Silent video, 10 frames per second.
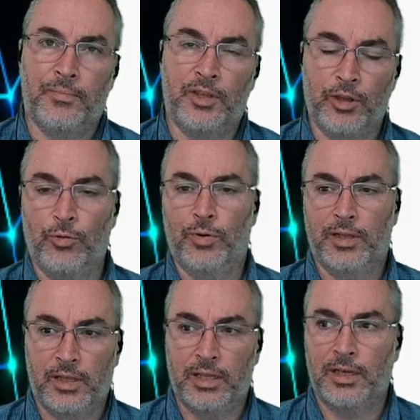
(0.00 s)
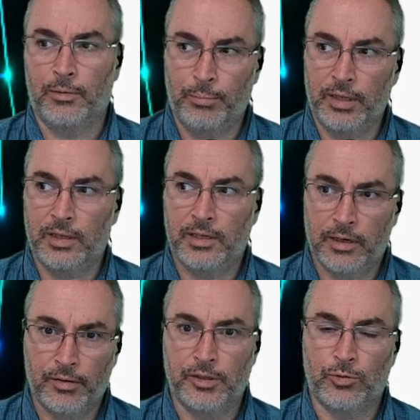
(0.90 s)
Do you really think a
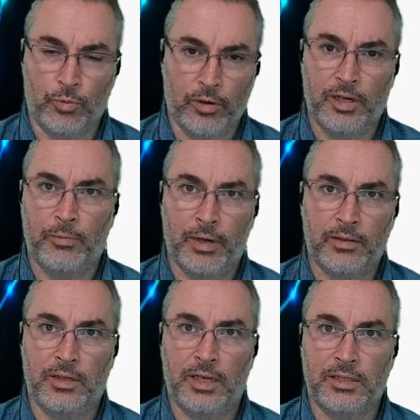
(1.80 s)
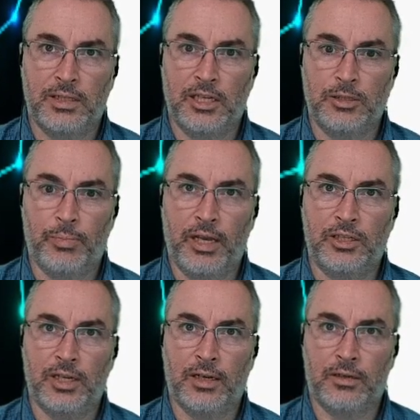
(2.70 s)
billionaire is worried about the next day's
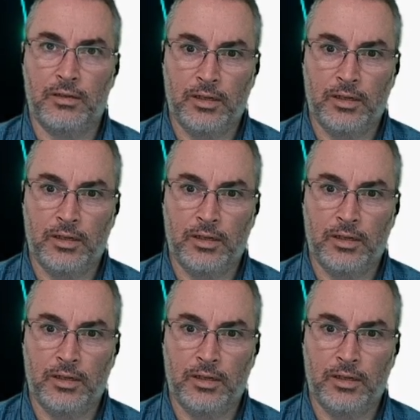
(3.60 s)
paycheck?